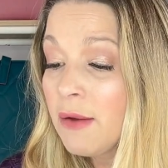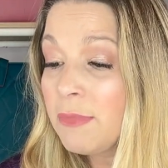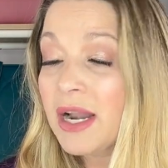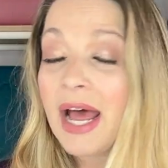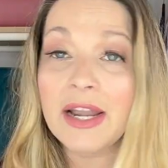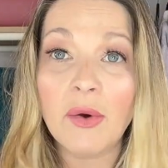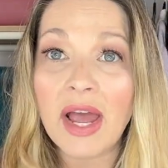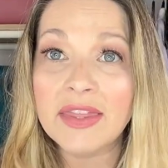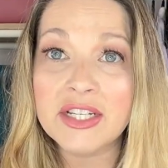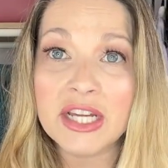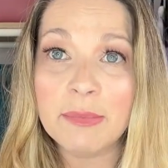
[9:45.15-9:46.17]
but I know I
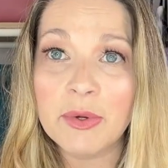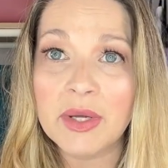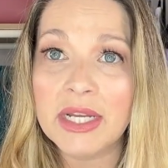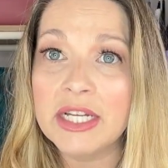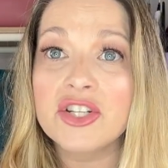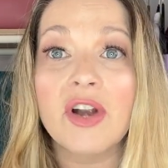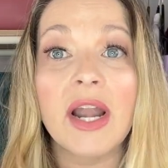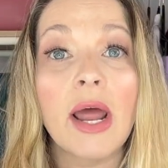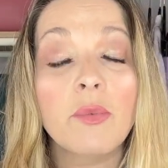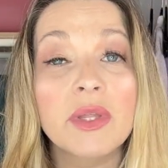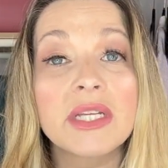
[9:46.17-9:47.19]
had the shampoo and conditioner, and
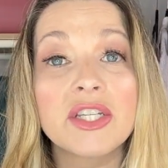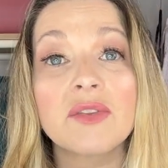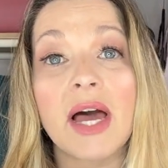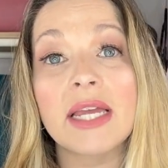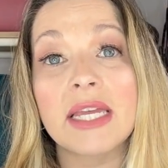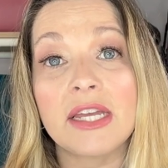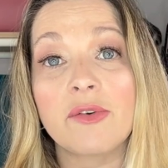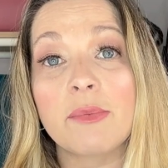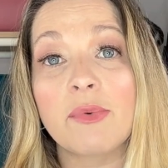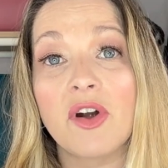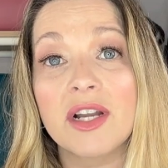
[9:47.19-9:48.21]
I really do like
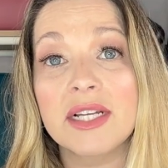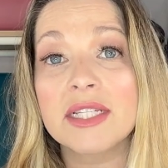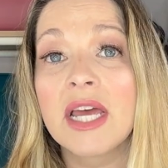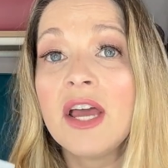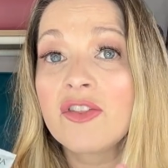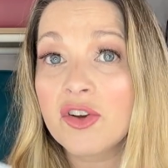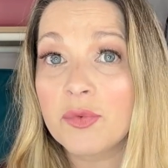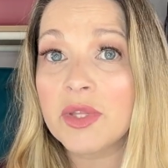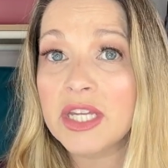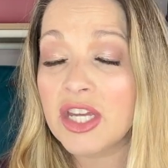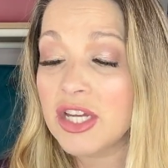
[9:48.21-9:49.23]
Kenra products. They're
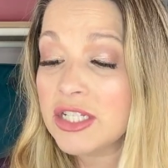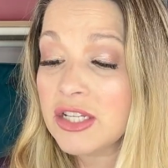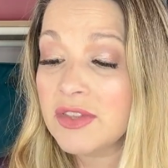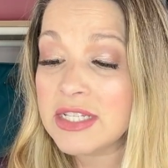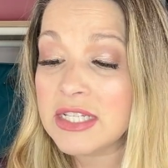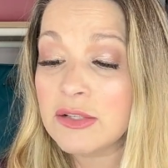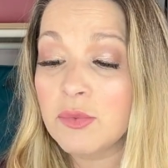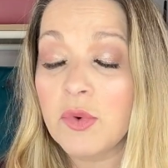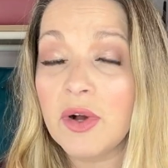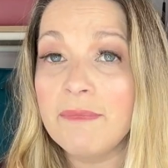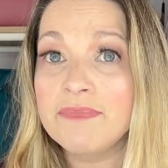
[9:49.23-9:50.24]
really good. So this is
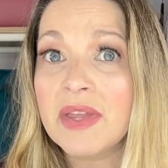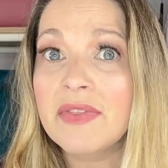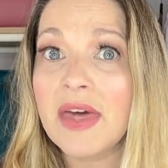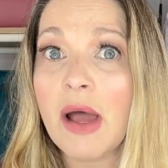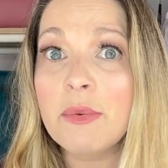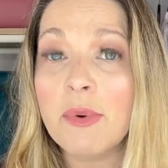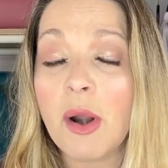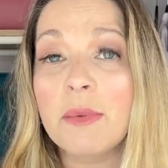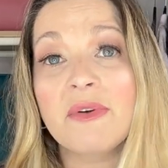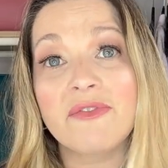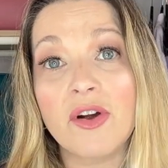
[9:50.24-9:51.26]
one that I would
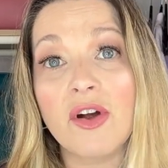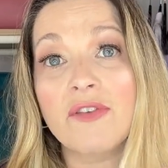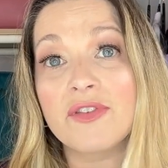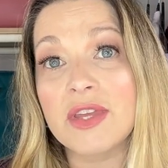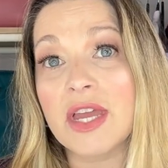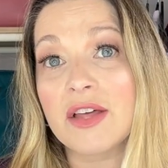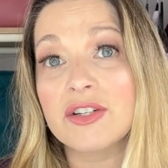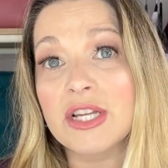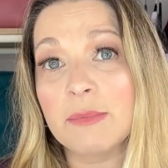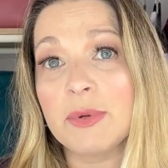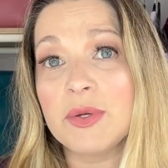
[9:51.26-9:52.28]
probably prefer over the other
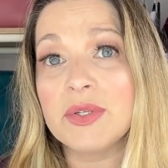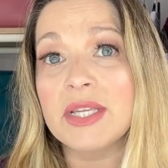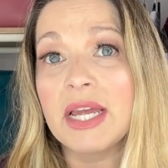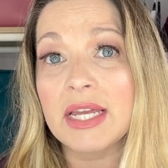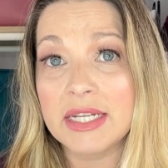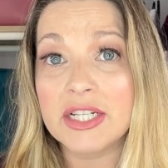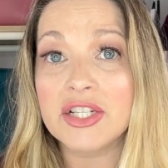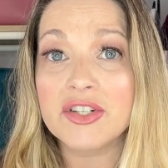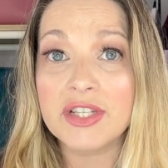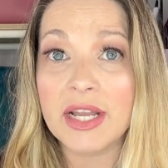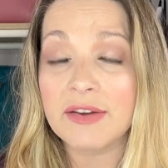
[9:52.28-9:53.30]
shampoos and
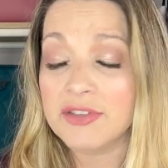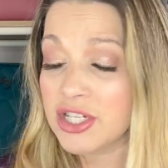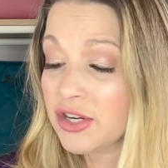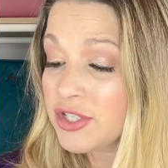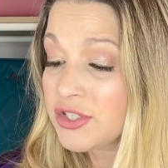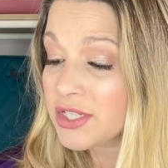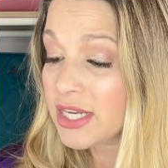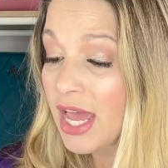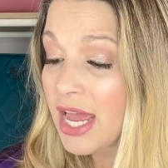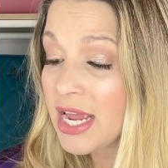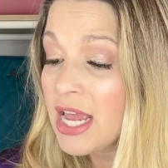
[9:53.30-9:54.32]
conditioners that I've I've showed you
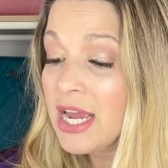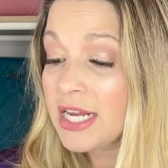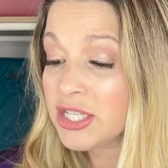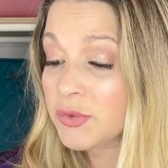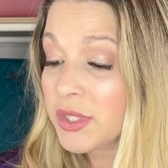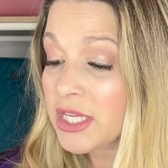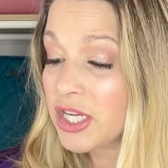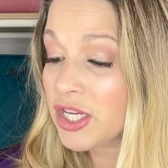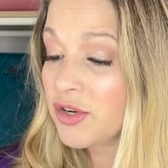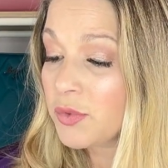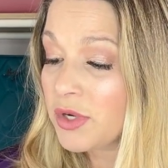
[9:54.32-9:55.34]
today. It's a really
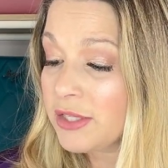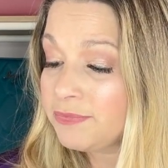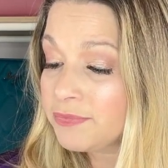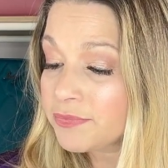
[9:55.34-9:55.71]
good one.